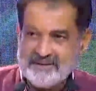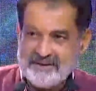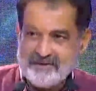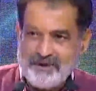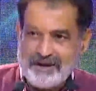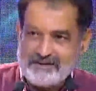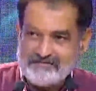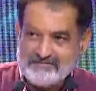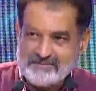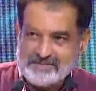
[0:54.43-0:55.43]
when
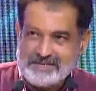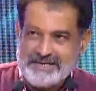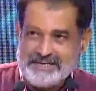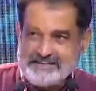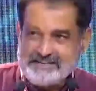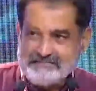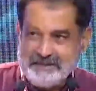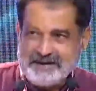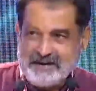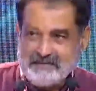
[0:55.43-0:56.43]
greed
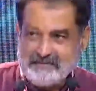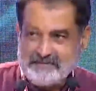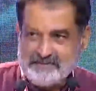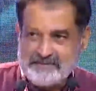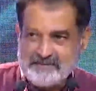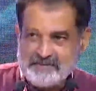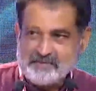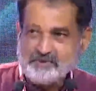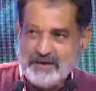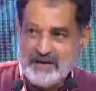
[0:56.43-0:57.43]
becomes
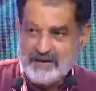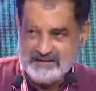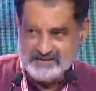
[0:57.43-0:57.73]
too large,